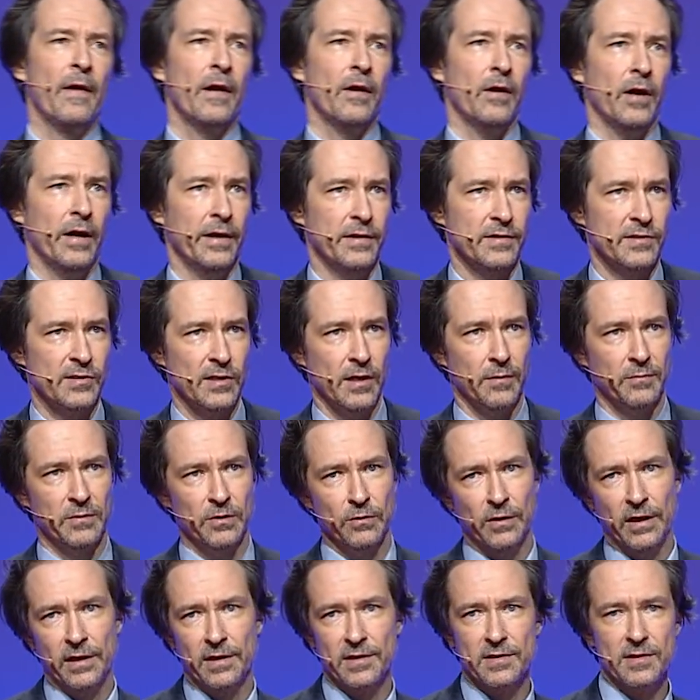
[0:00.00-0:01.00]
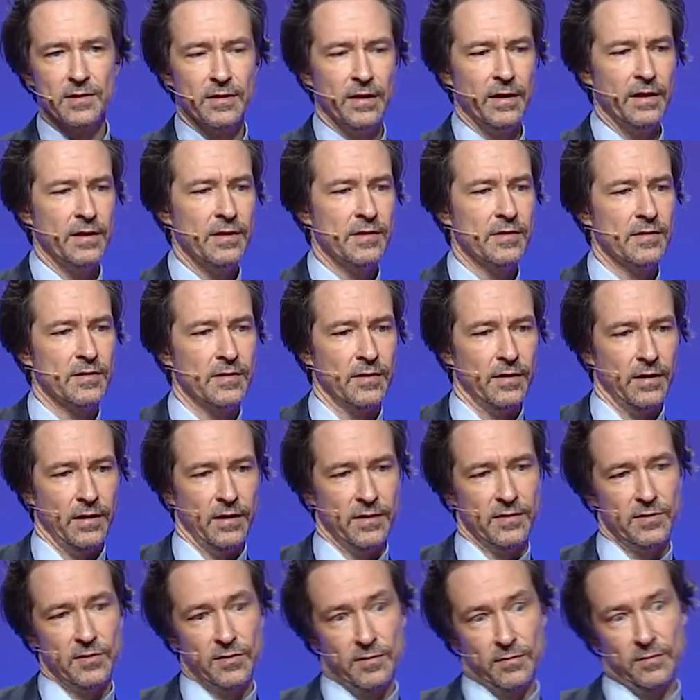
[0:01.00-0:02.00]
In some United States,
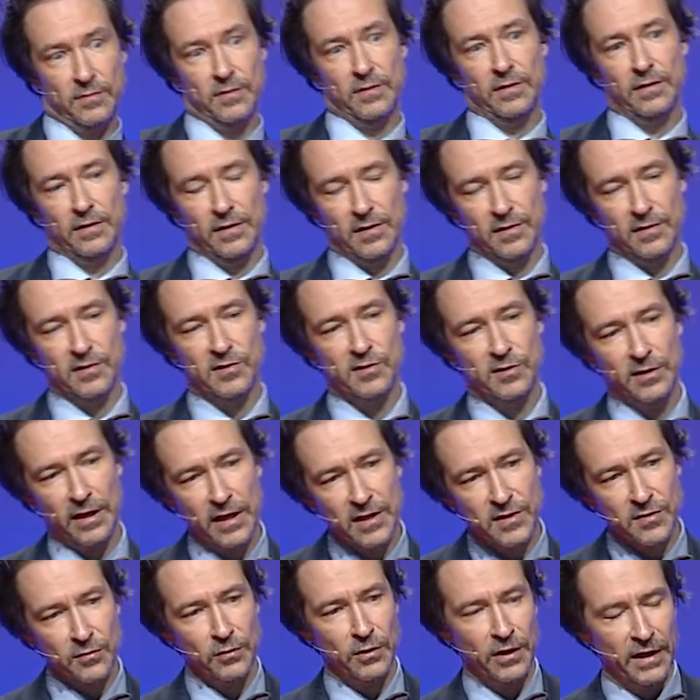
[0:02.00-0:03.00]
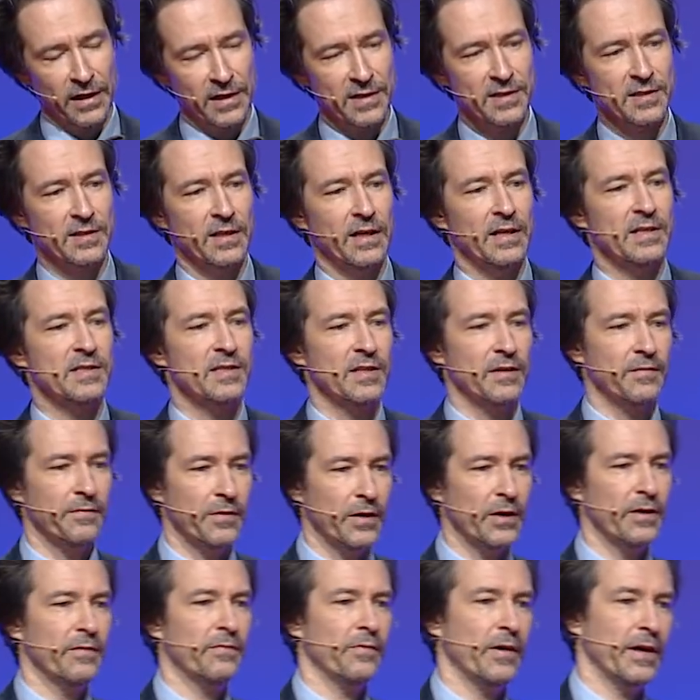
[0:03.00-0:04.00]
in the United States, they
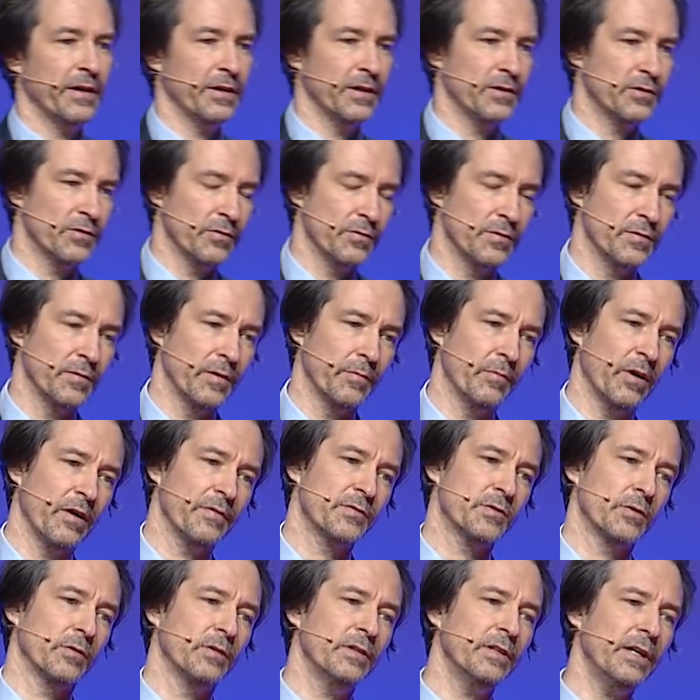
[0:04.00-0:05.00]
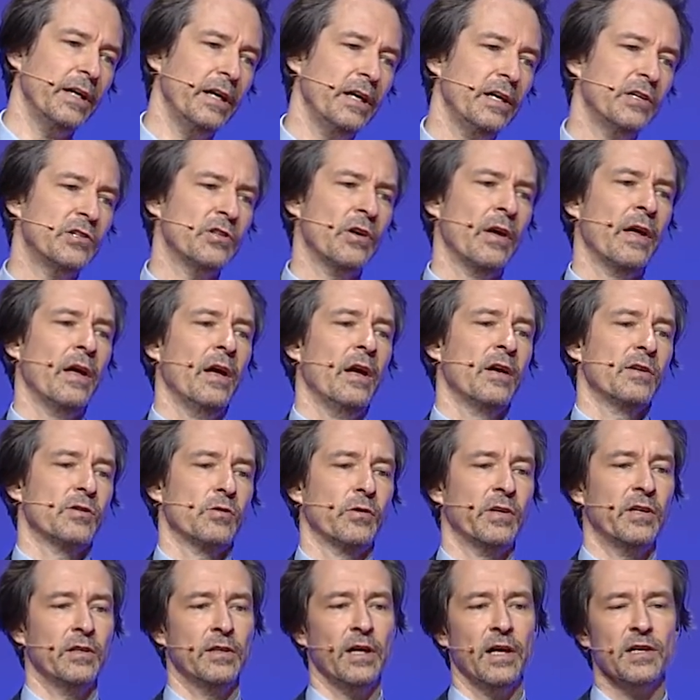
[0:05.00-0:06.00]
verify that he's above a certain age,
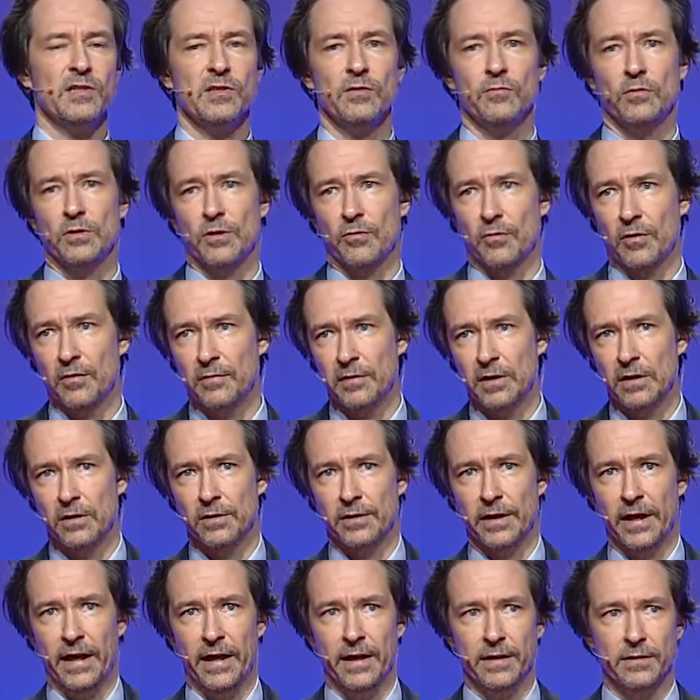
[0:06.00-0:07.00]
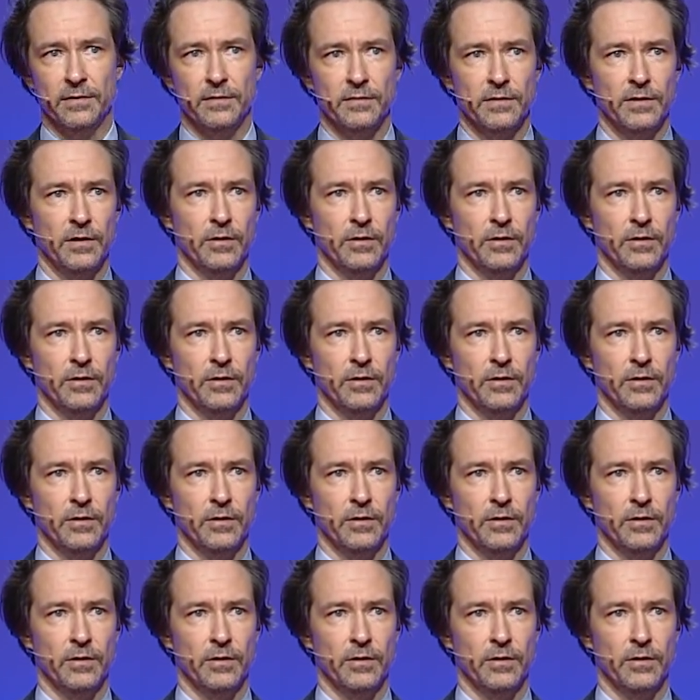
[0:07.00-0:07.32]
so he doesn't want to reveal that,